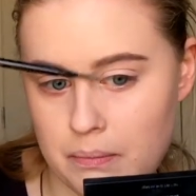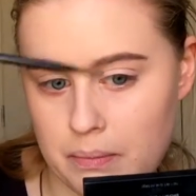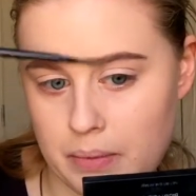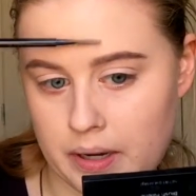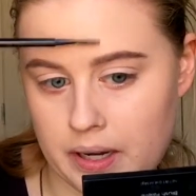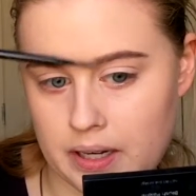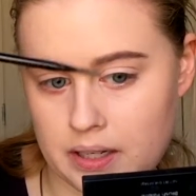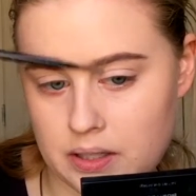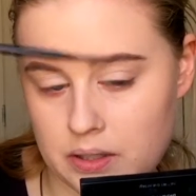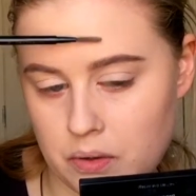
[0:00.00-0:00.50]

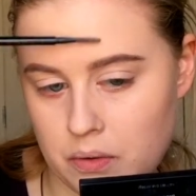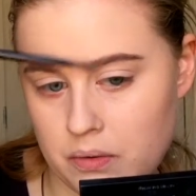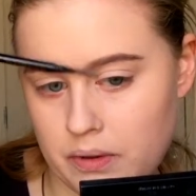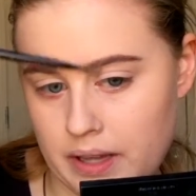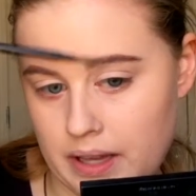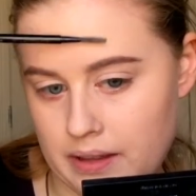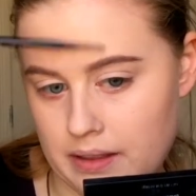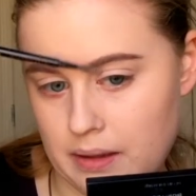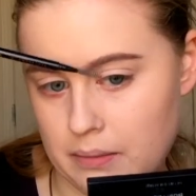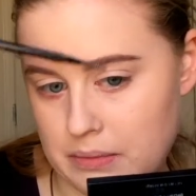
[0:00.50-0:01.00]
but I don't
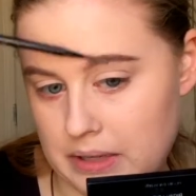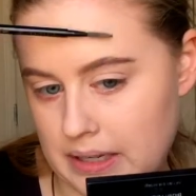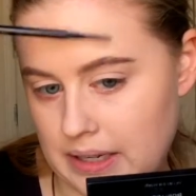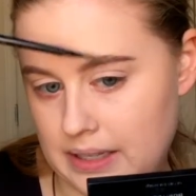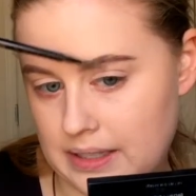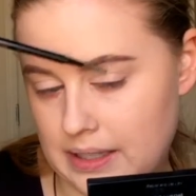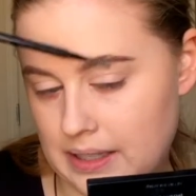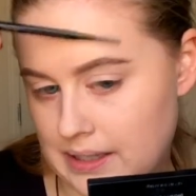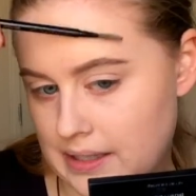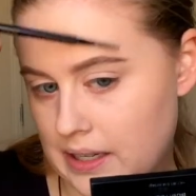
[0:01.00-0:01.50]
like them to
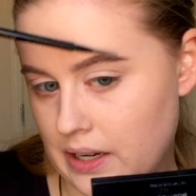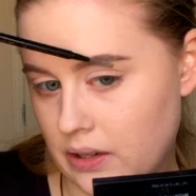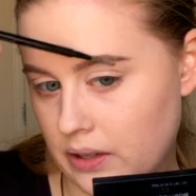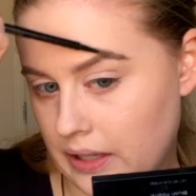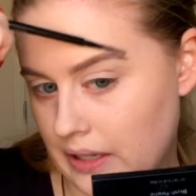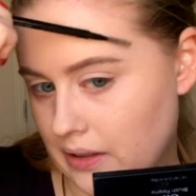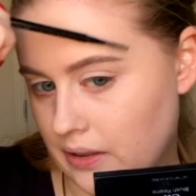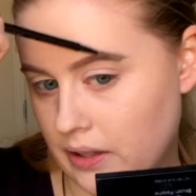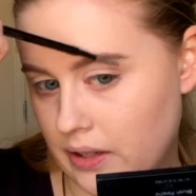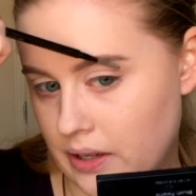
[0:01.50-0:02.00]

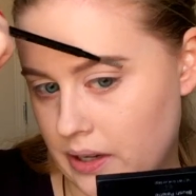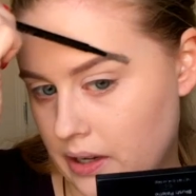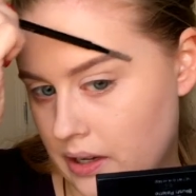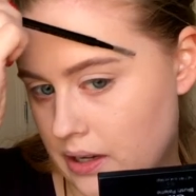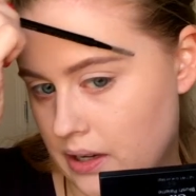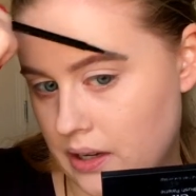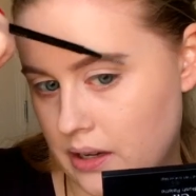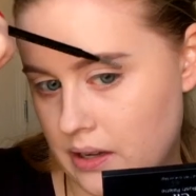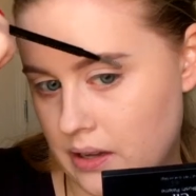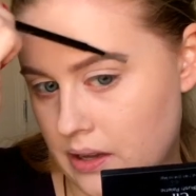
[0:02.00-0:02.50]
necessarily look